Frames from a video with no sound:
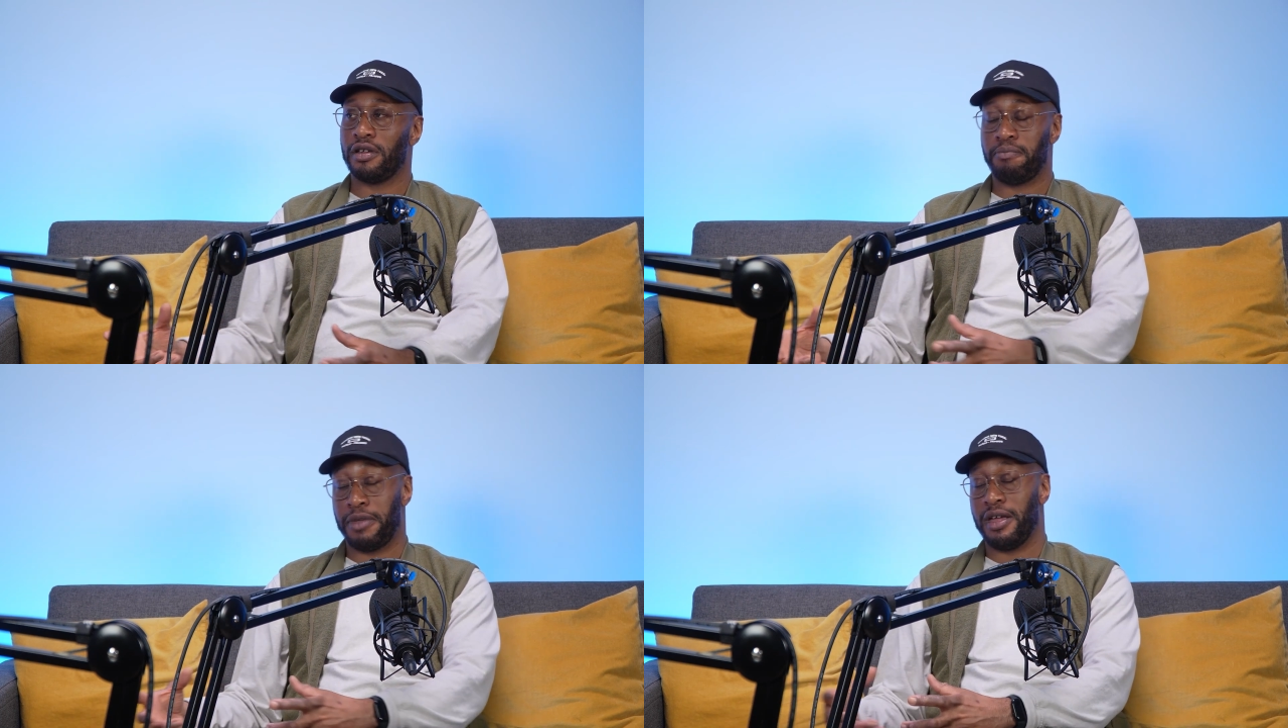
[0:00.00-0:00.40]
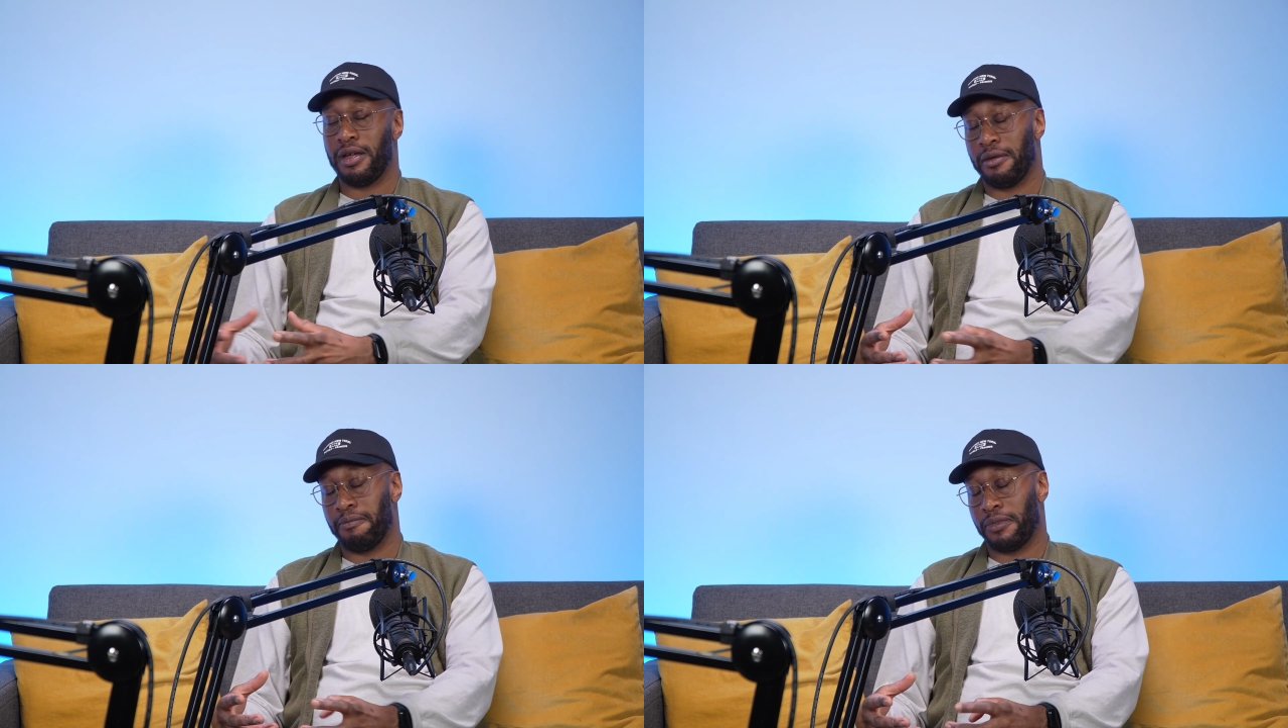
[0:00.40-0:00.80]

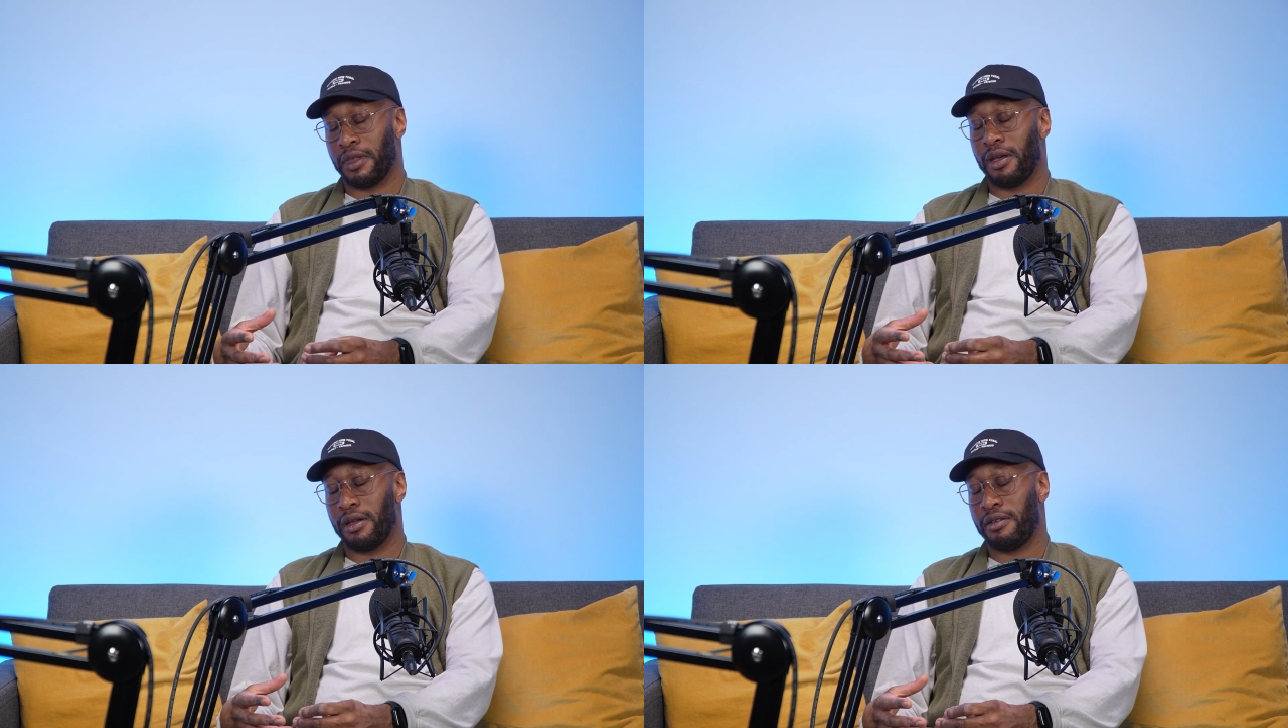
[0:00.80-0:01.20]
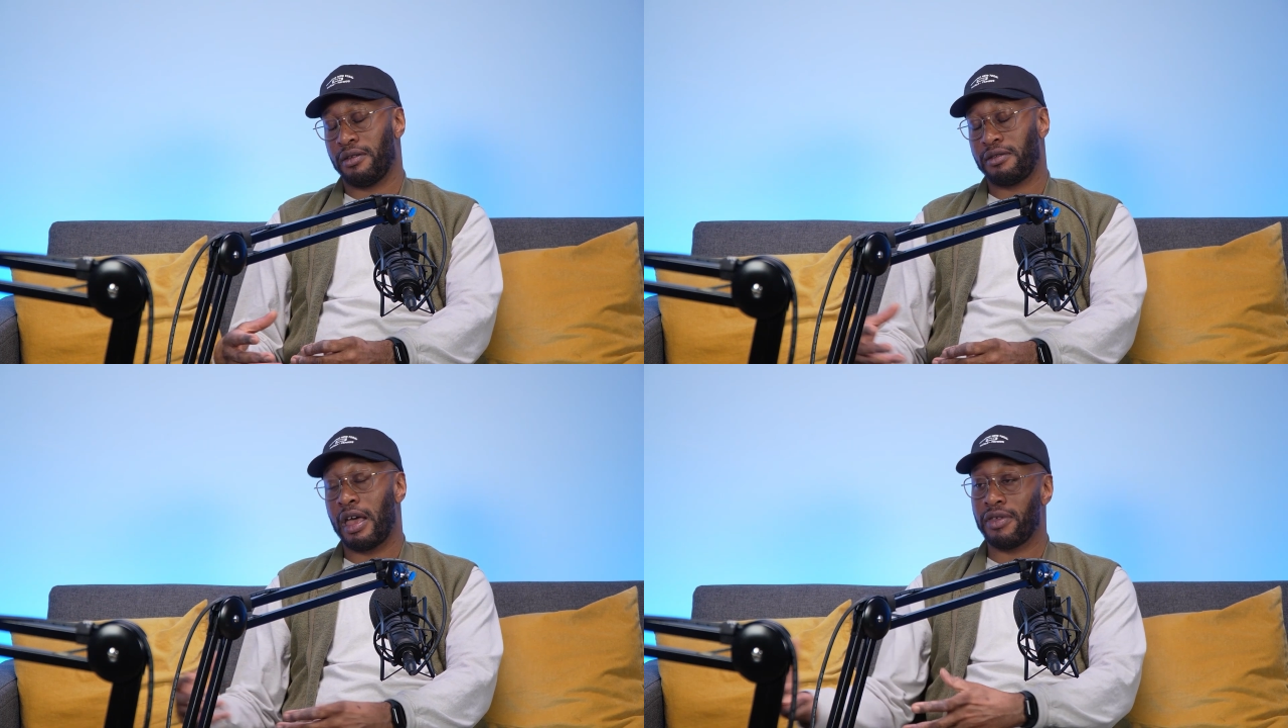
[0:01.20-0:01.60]
being
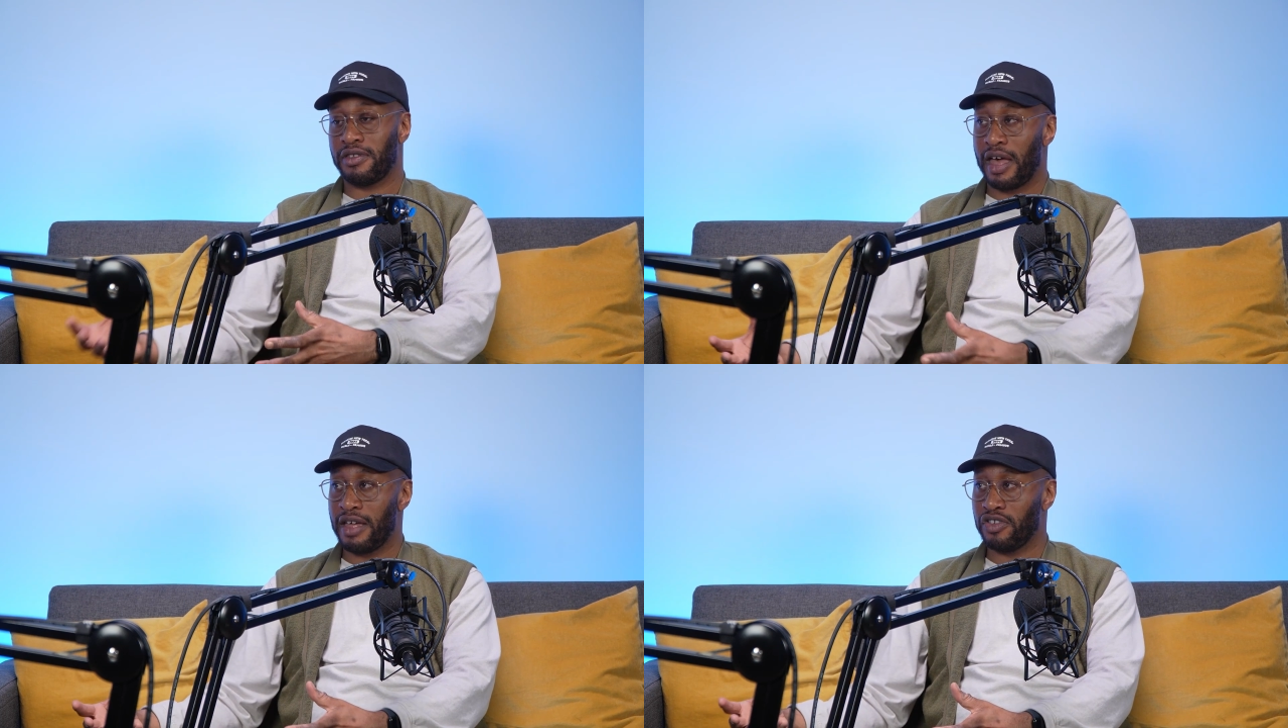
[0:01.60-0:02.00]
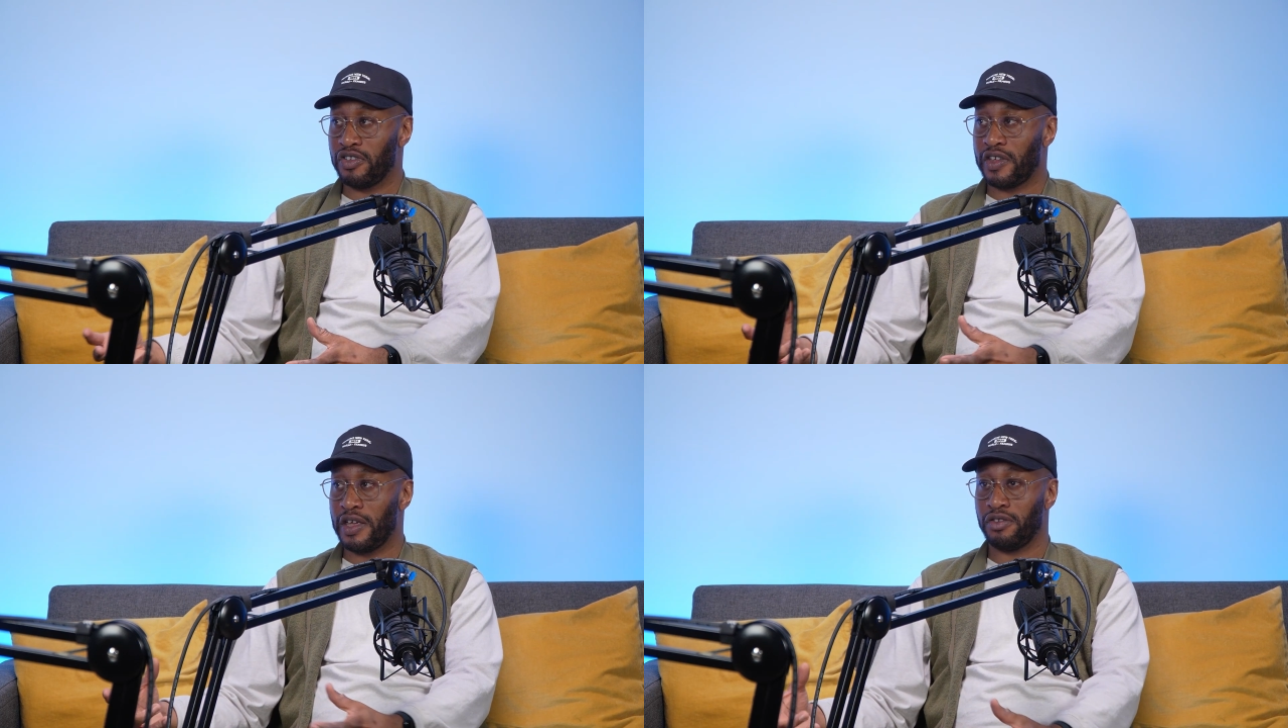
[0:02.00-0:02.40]
tethered to
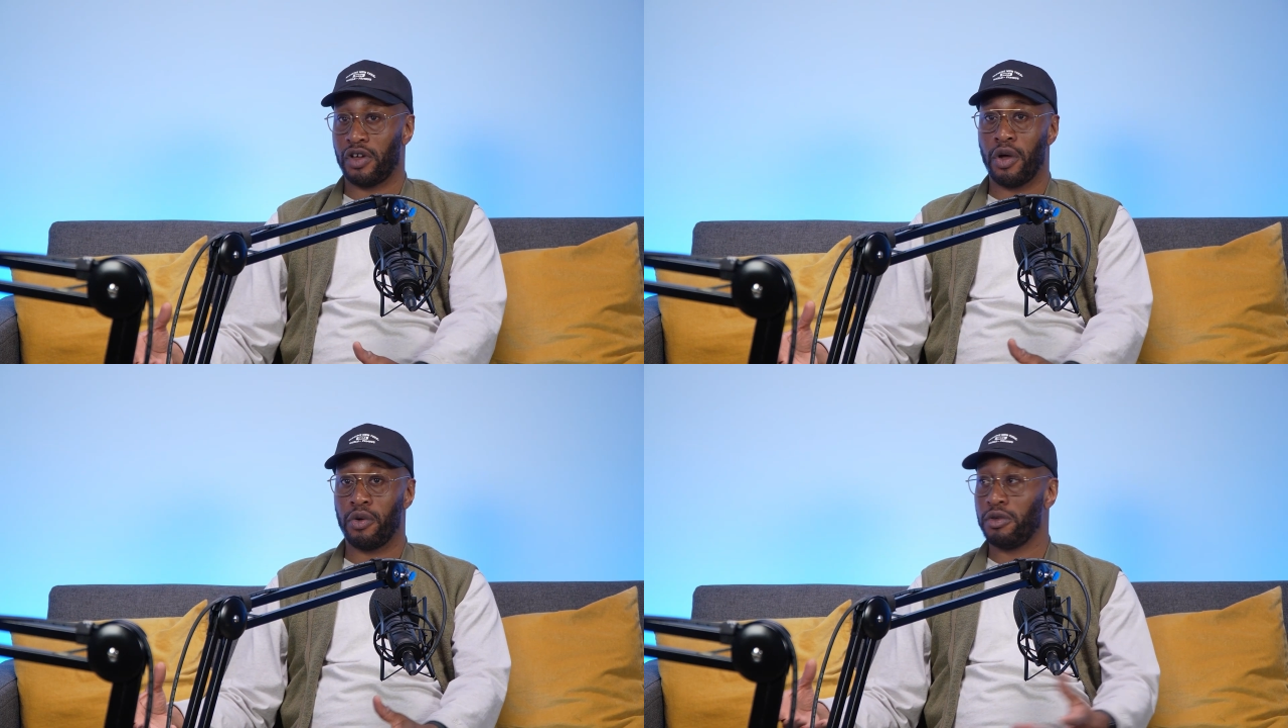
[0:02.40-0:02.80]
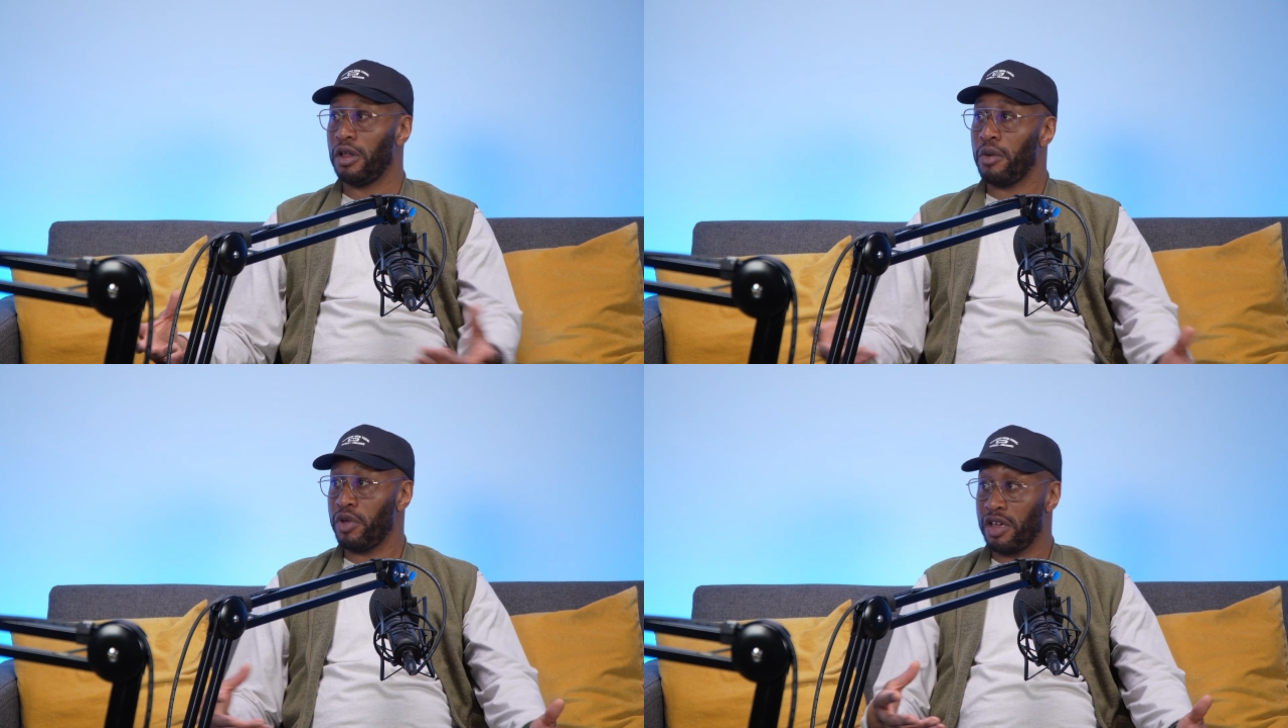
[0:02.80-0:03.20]
agency and go
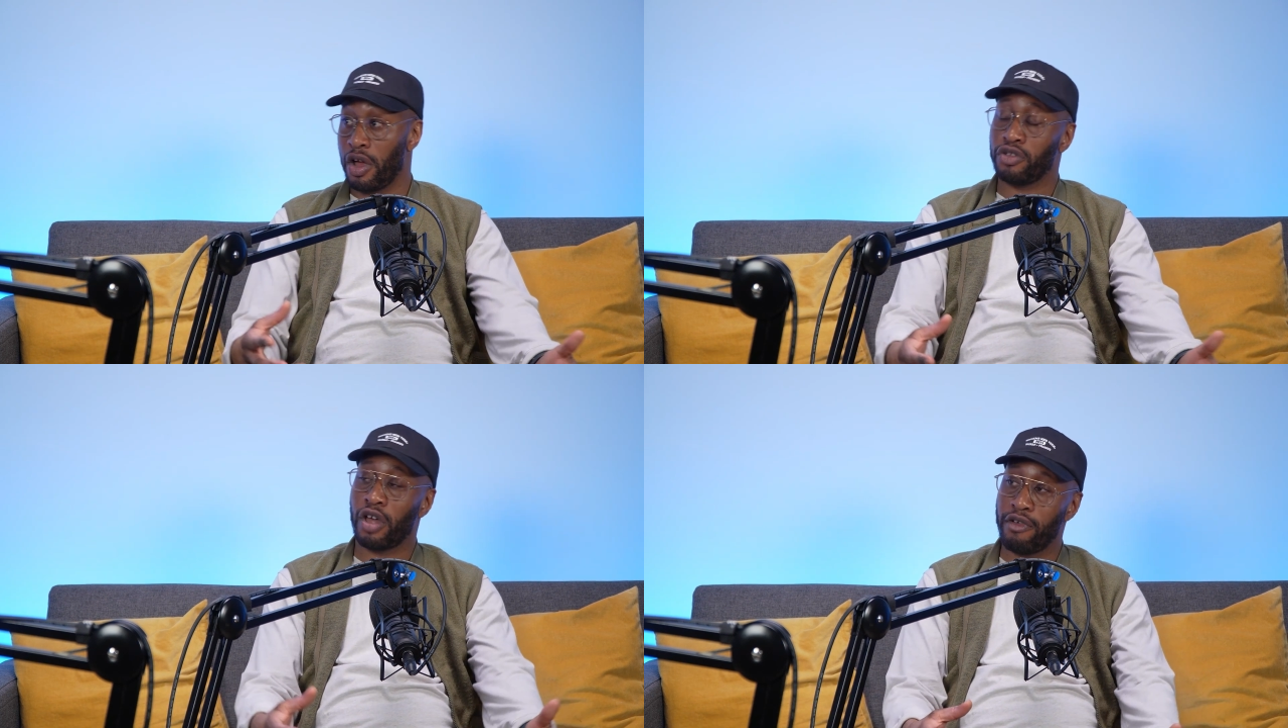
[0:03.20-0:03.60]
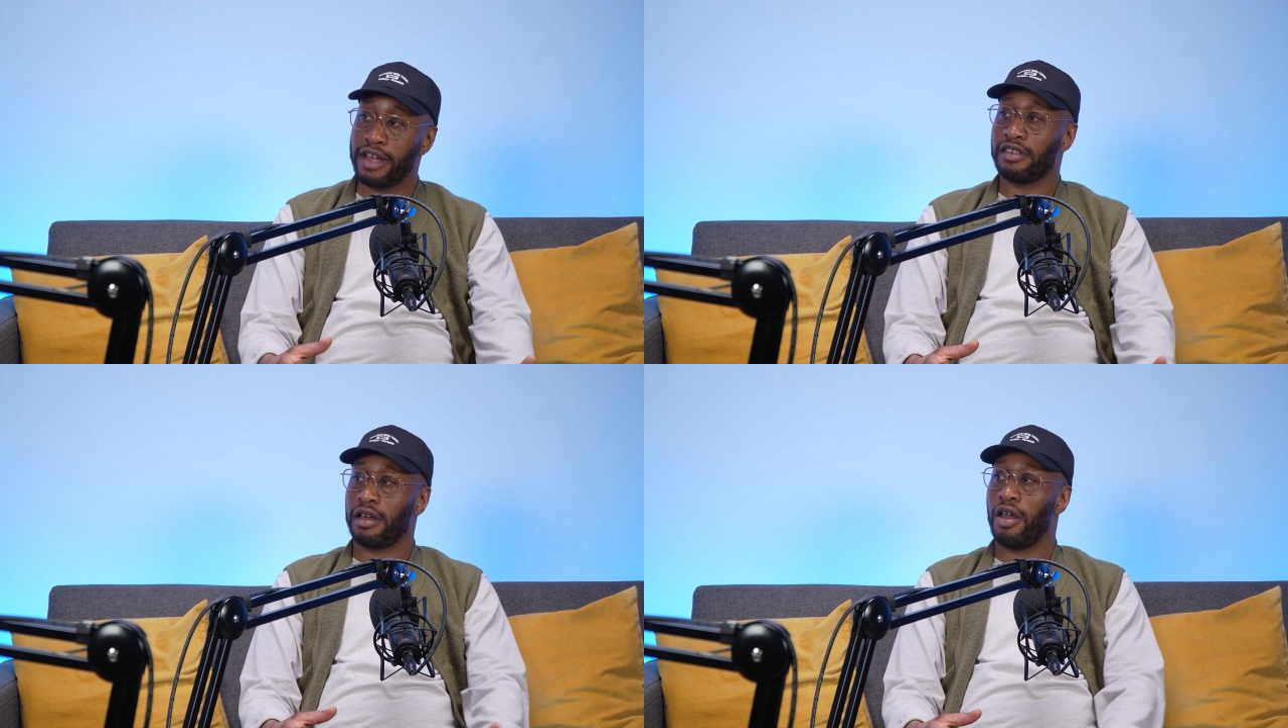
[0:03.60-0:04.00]
like we can go
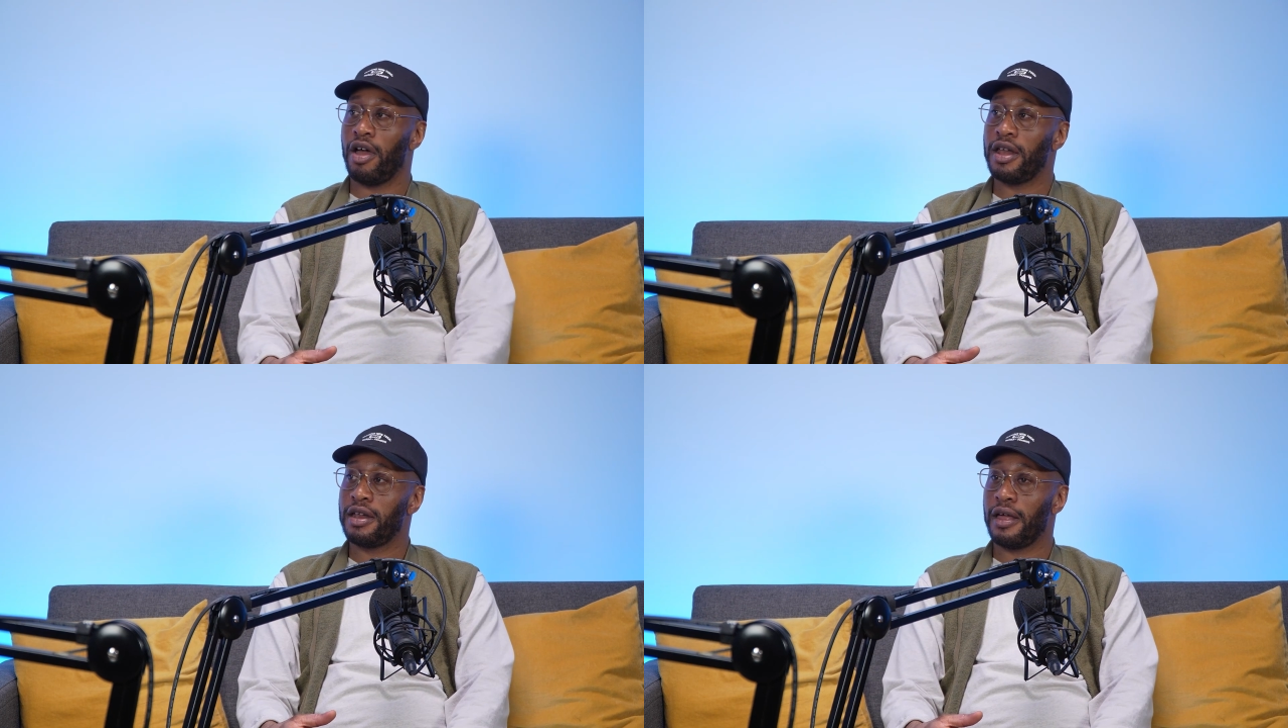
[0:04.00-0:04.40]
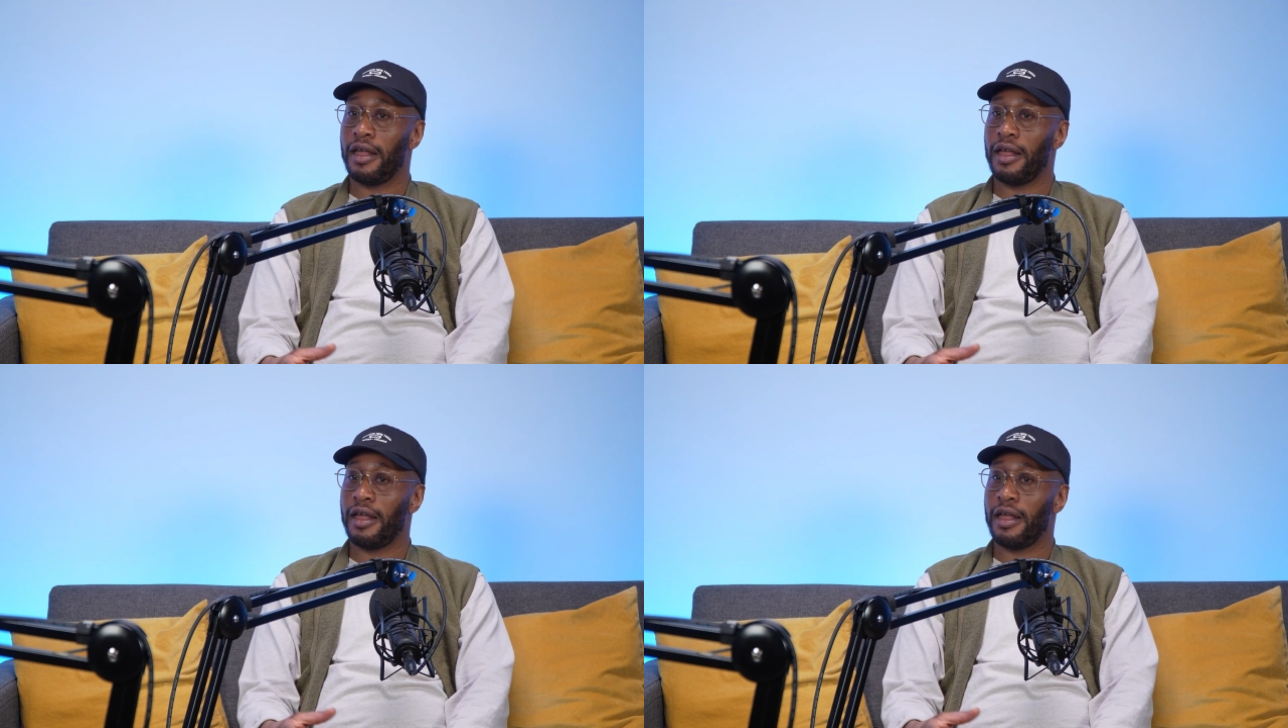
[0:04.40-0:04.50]
direct to client,